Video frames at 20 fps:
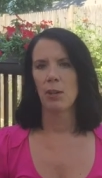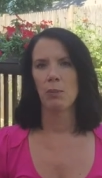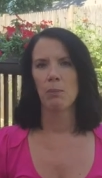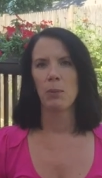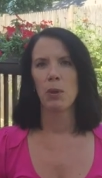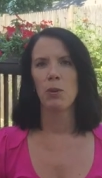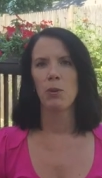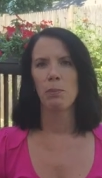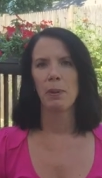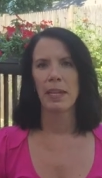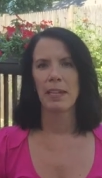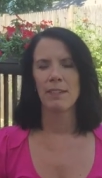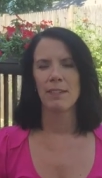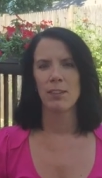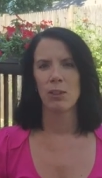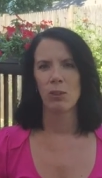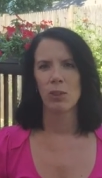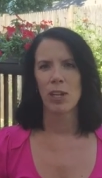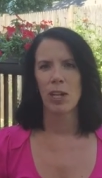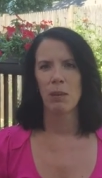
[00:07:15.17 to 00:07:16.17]
Most planes
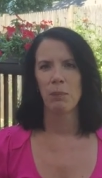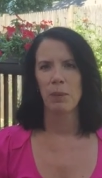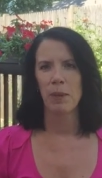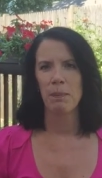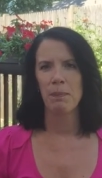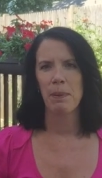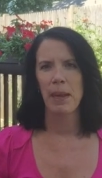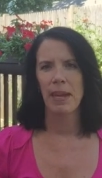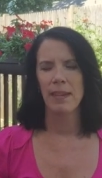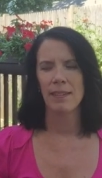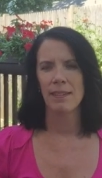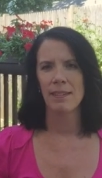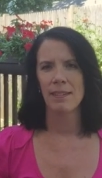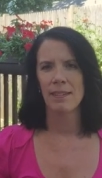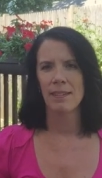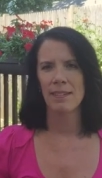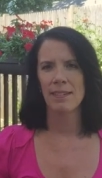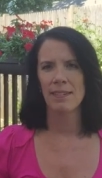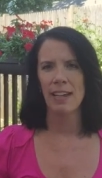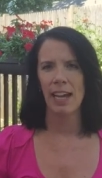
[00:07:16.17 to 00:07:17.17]
don't come with
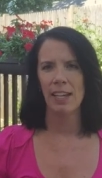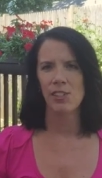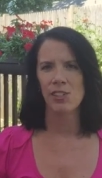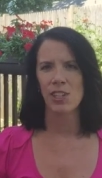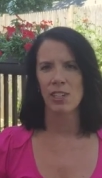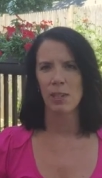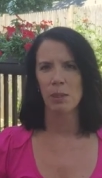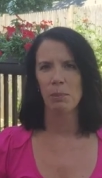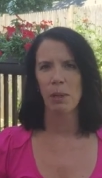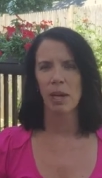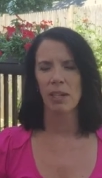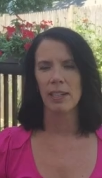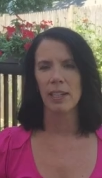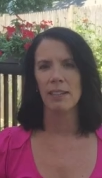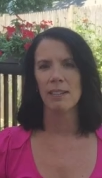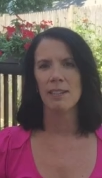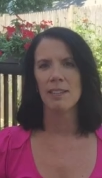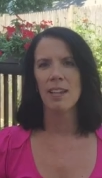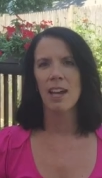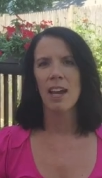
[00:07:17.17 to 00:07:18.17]
pens stashed in the
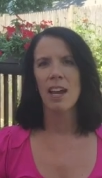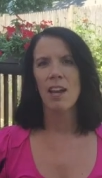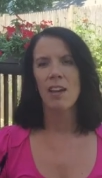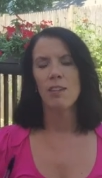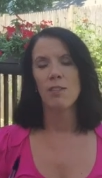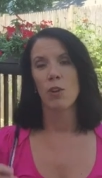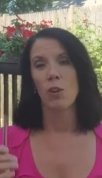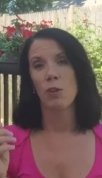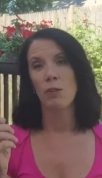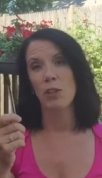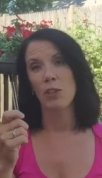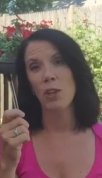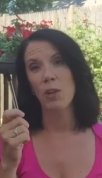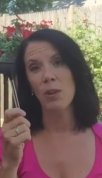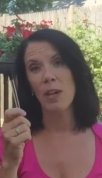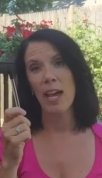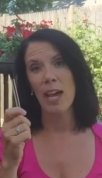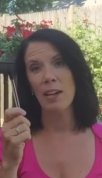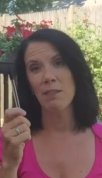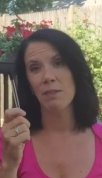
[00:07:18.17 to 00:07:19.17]
pockets. So if you
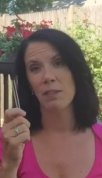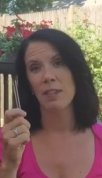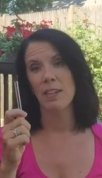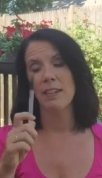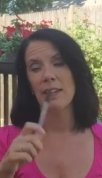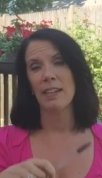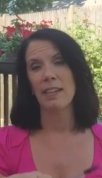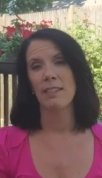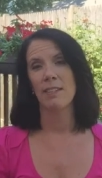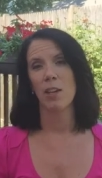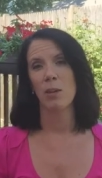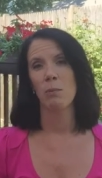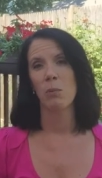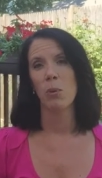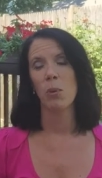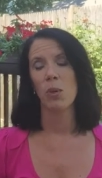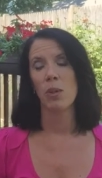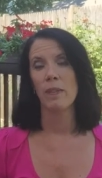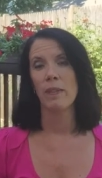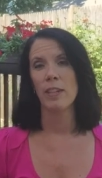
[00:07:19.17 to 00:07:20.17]
don't have one of these on
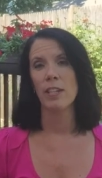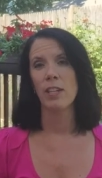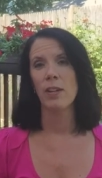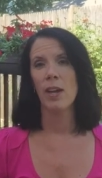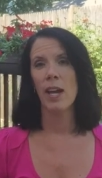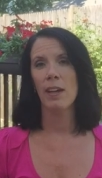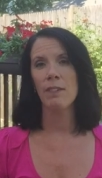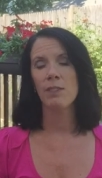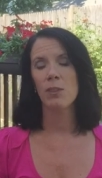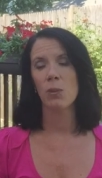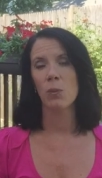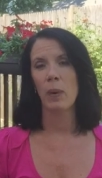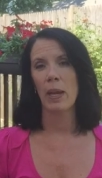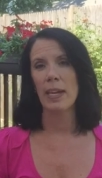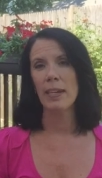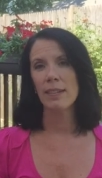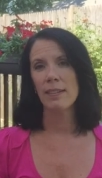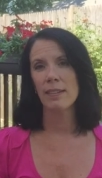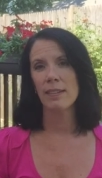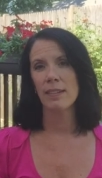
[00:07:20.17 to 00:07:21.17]
board, then you have to
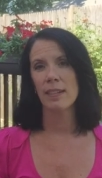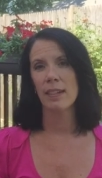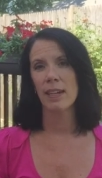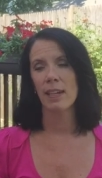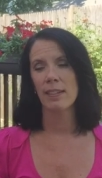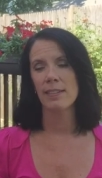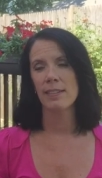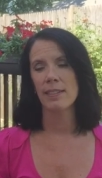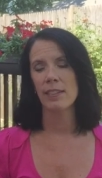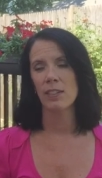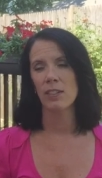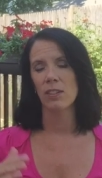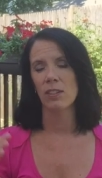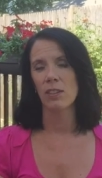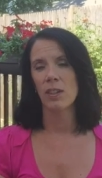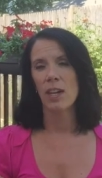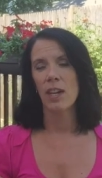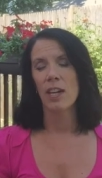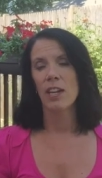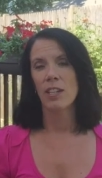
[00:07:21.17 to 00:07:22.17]
wait
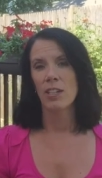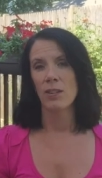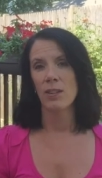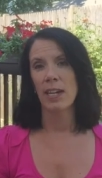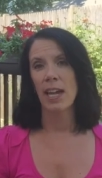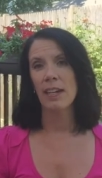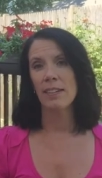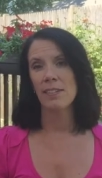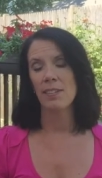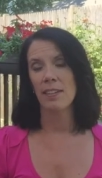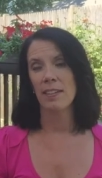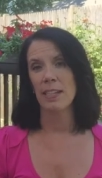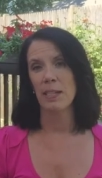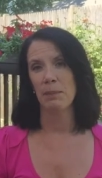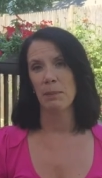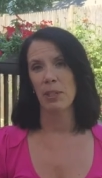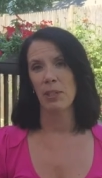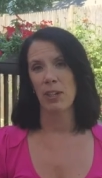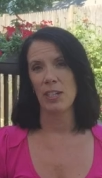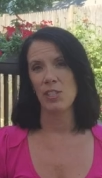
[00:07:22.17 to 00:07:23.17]
until you get to the
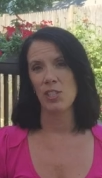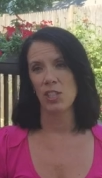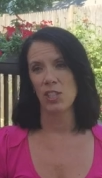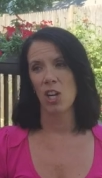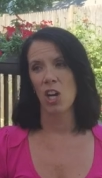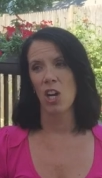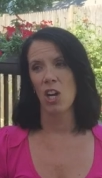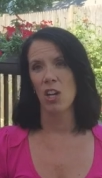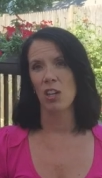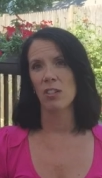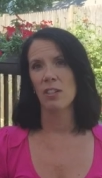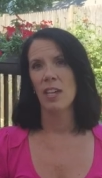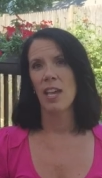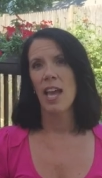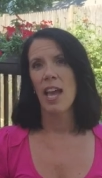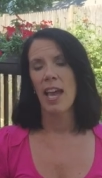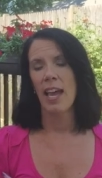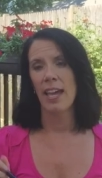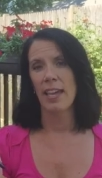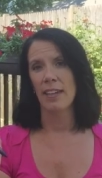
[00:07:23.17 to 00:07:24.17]
immigration hall
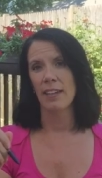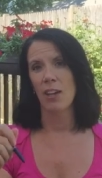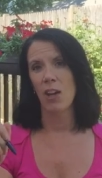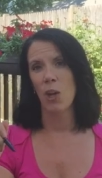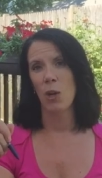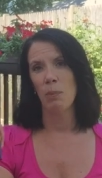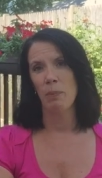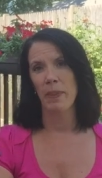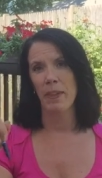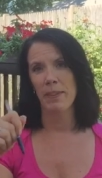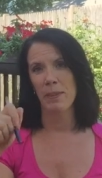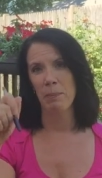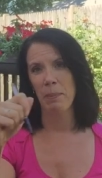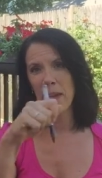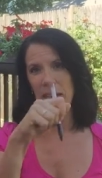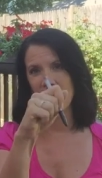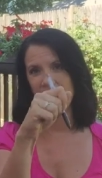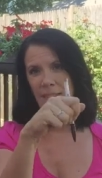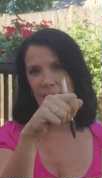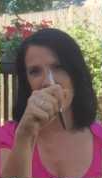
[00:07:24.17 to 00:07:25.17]
and hope that the
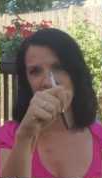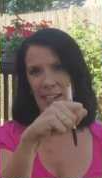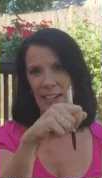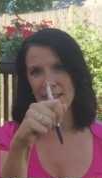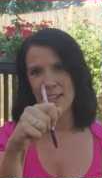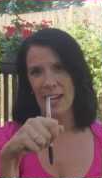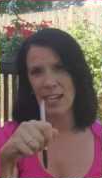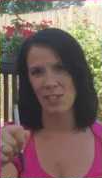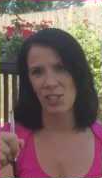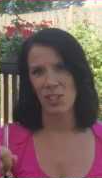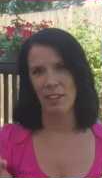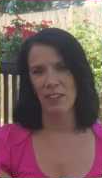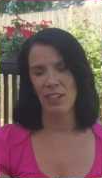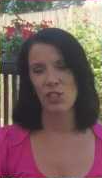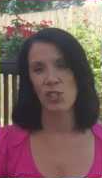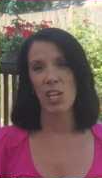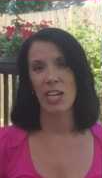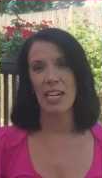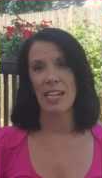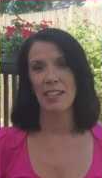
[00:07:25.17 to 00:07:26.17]
pens that they attach on the
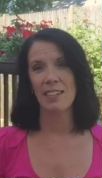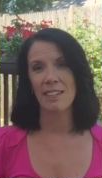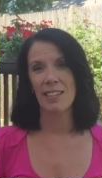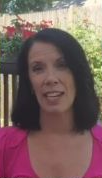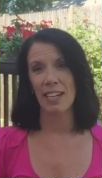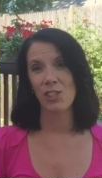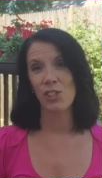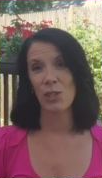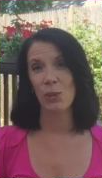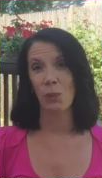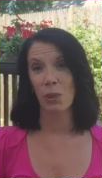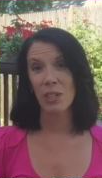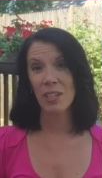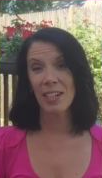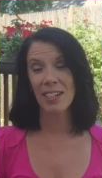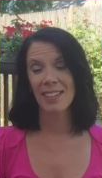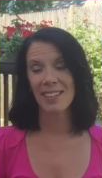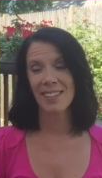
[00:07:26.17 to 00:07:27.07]
chains actually work,